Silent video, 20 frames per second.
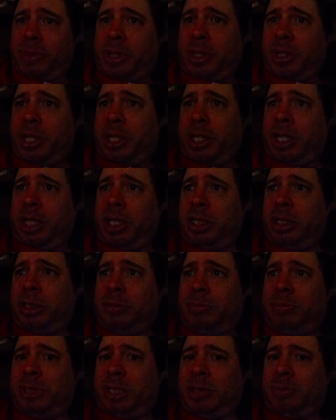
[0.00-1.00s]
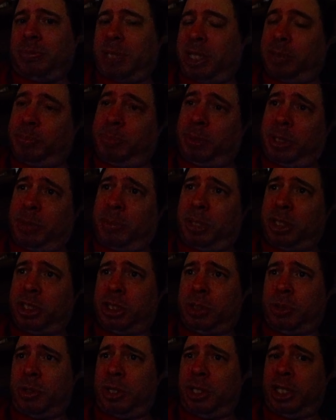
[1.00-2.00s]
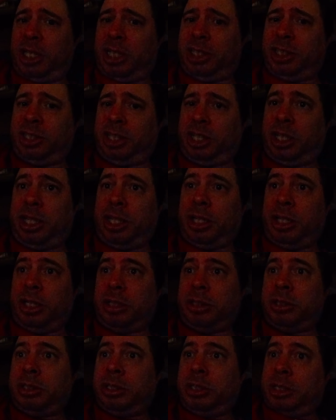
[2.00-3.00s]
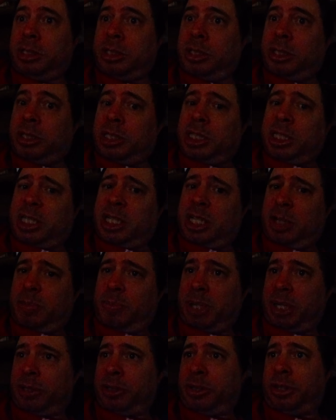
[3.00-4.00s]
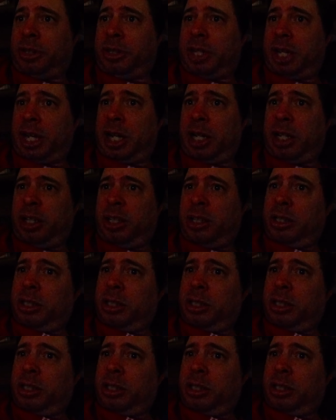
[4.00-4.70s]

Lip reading: And that's pretty much all I gotta say about that.